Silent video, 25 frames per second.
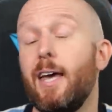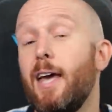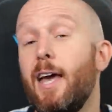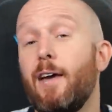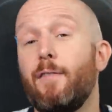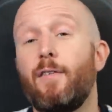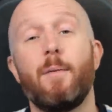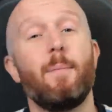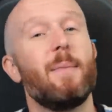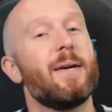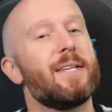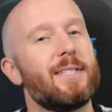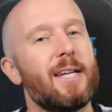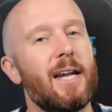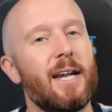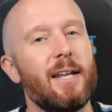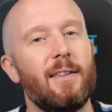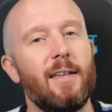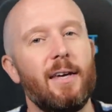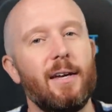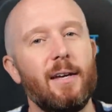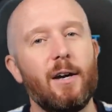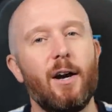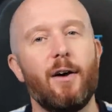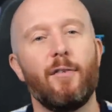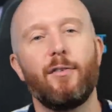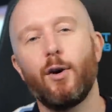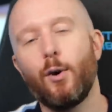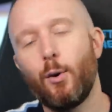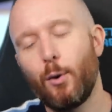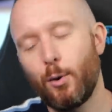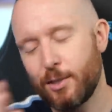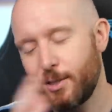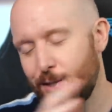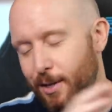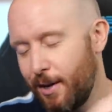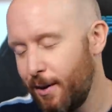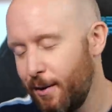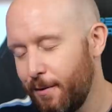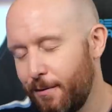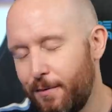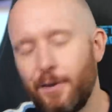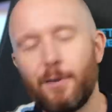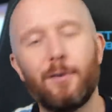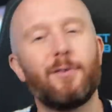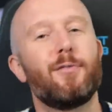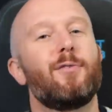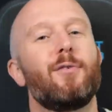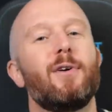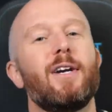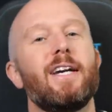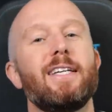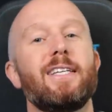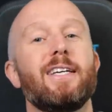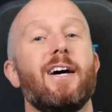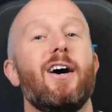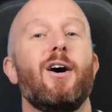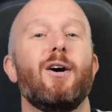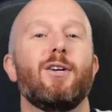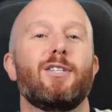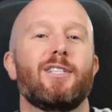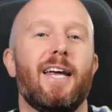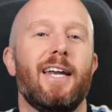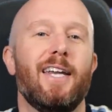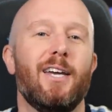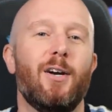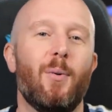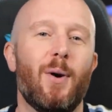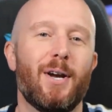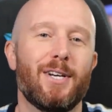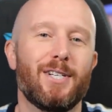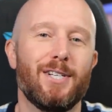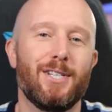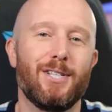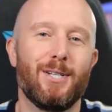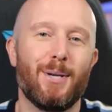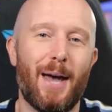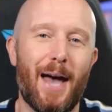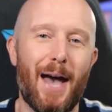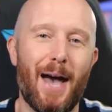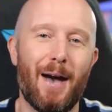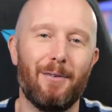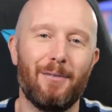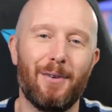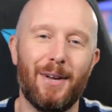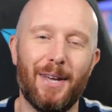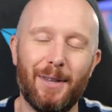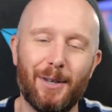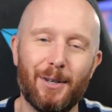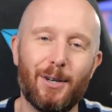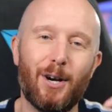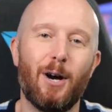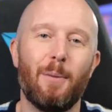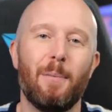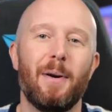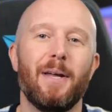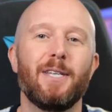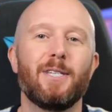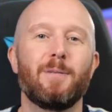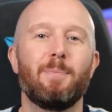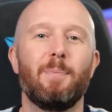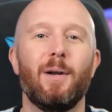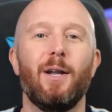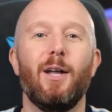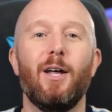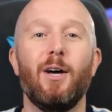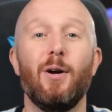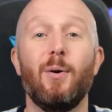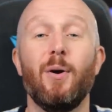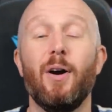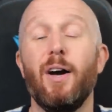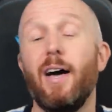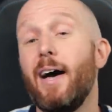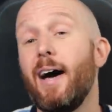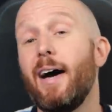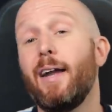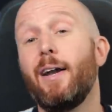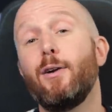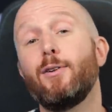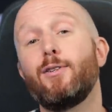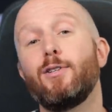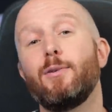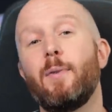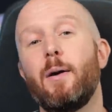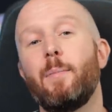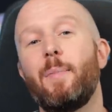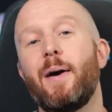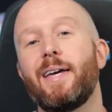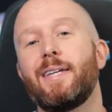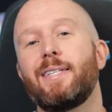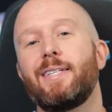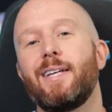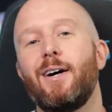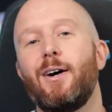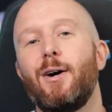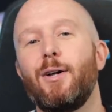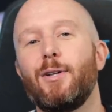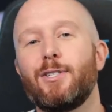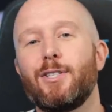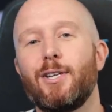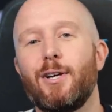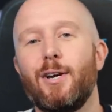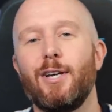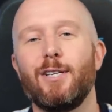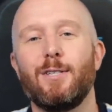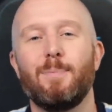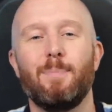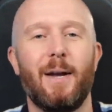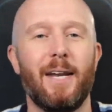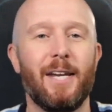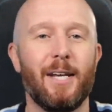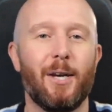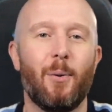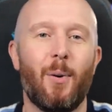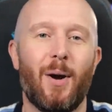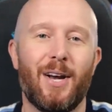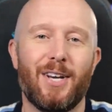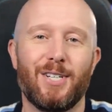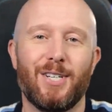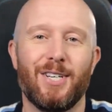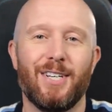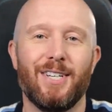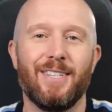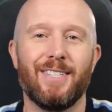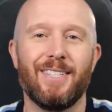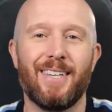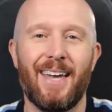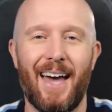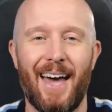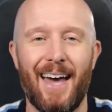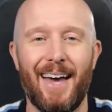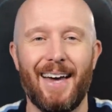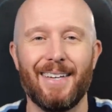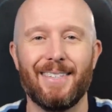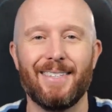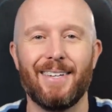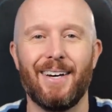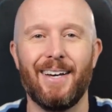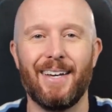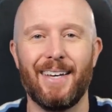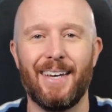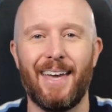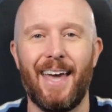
If I missed anything, of course, feel free to ask any questions you have in the comments below and I'll do my best to answer as many questions as I